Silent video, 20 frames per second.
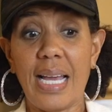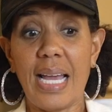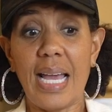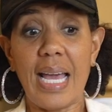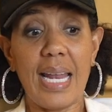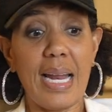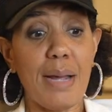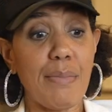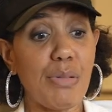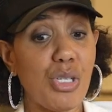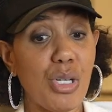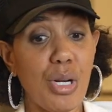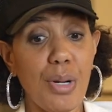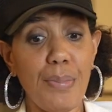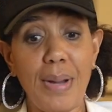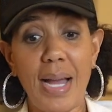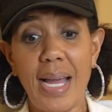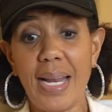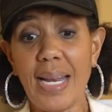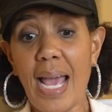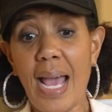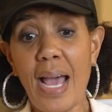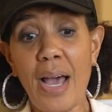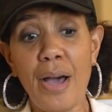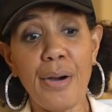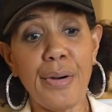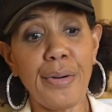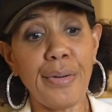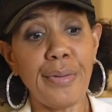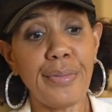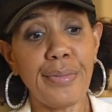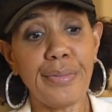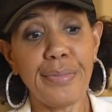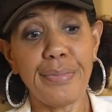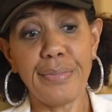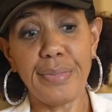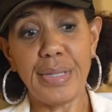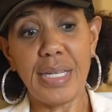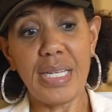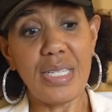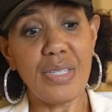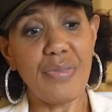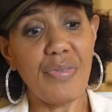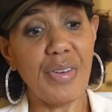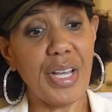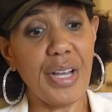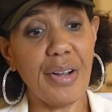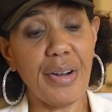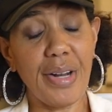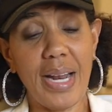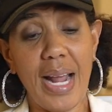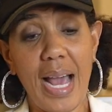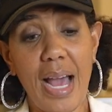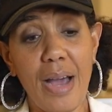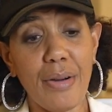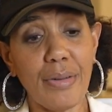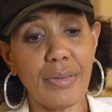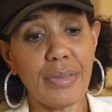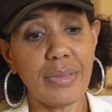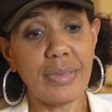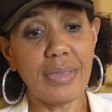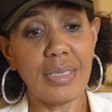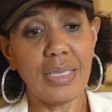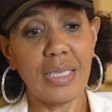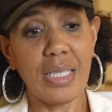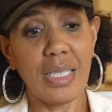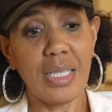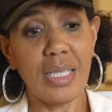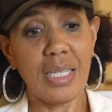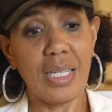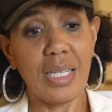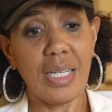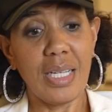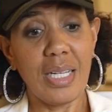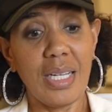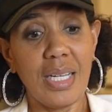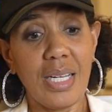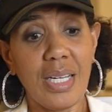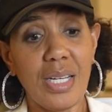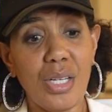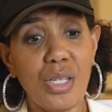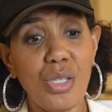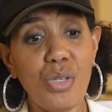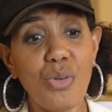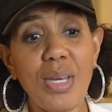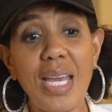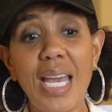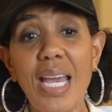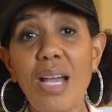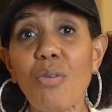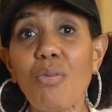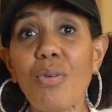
and I'm sure by now he's figured it out, you can't